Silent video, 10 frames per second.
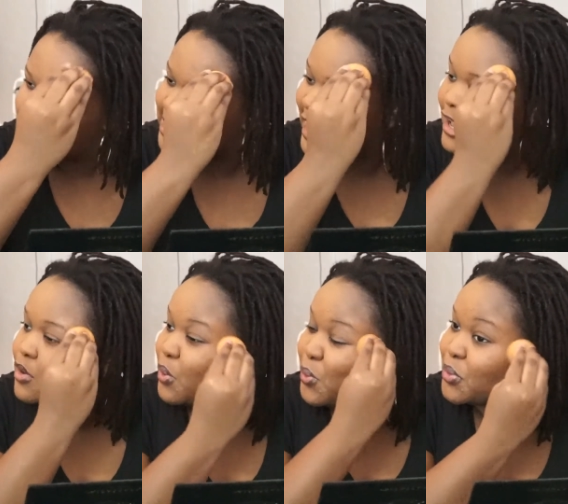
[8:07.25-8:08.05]
it's,
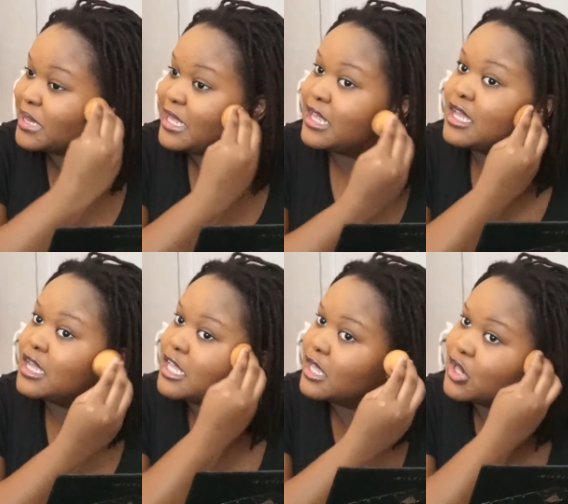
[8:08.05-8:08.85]
like, really,
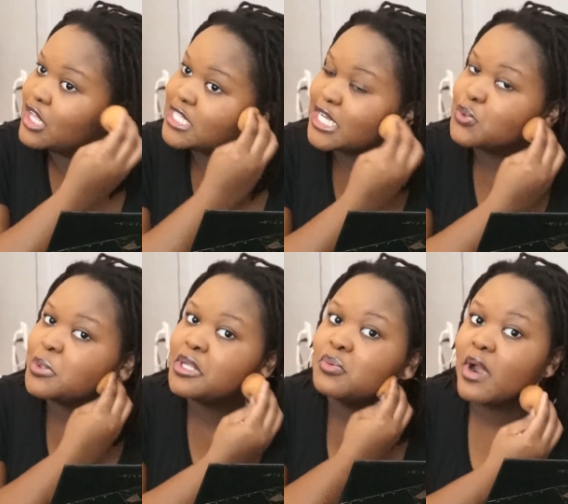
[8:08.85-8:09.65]
it's, like, a
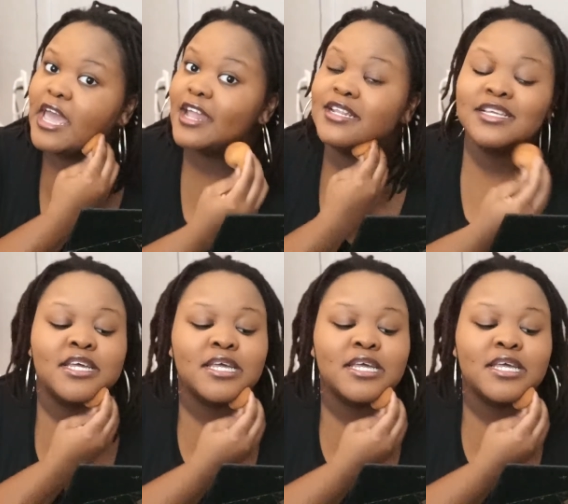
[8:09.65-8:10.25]
really red